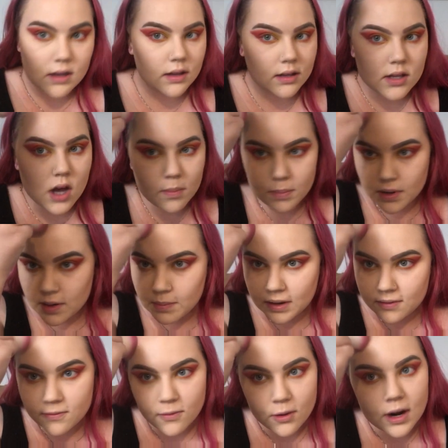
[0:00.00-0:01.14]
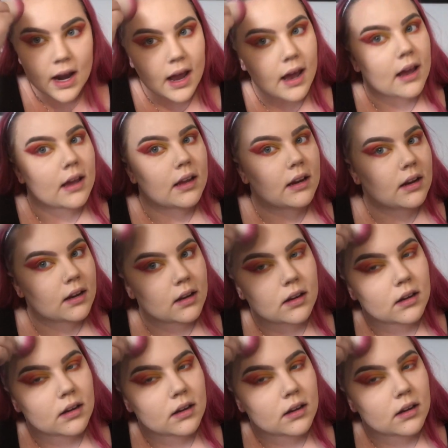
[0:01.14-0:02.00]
the top bit of my forehead.